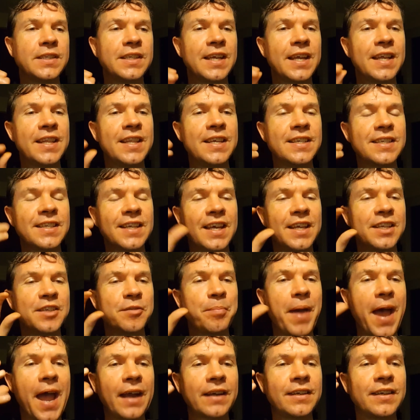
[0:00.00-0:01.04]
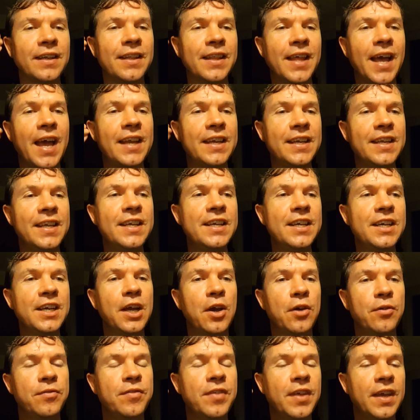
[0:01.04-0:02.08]
and this gets back to that
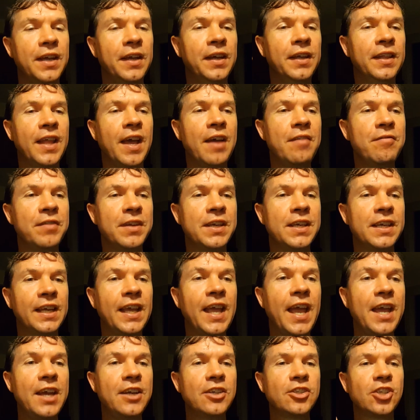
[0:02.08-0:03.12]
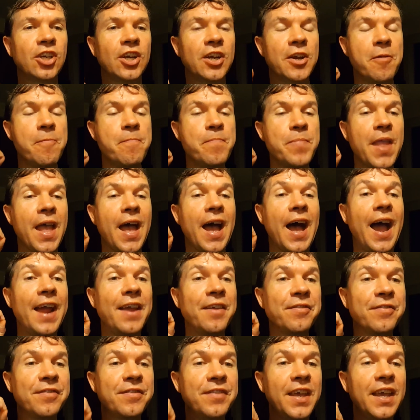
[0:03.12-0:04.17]
ego thing and that vindication.
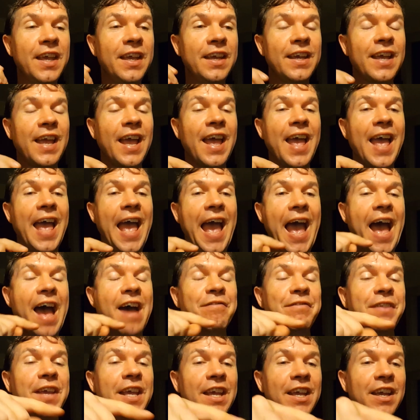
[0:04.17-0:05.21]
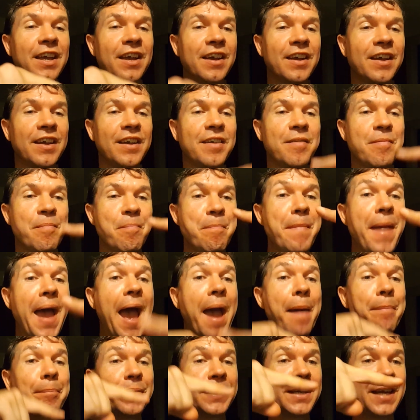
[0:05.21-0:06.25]
I think having
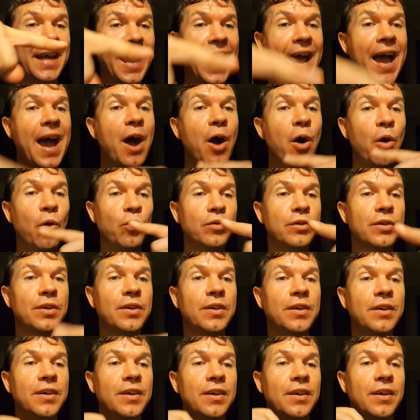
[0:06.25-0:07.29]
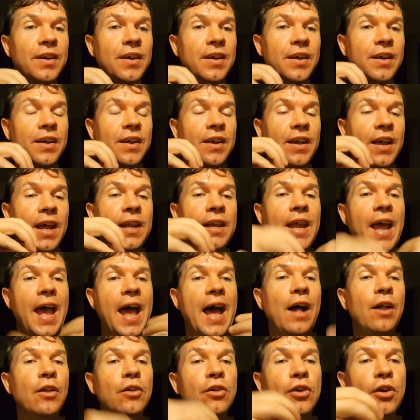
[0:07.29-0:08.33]
mapped out an
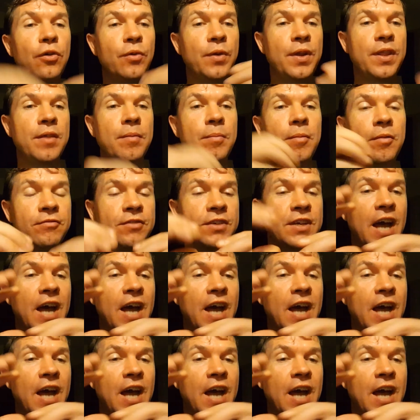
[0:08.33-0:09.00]
algorithm of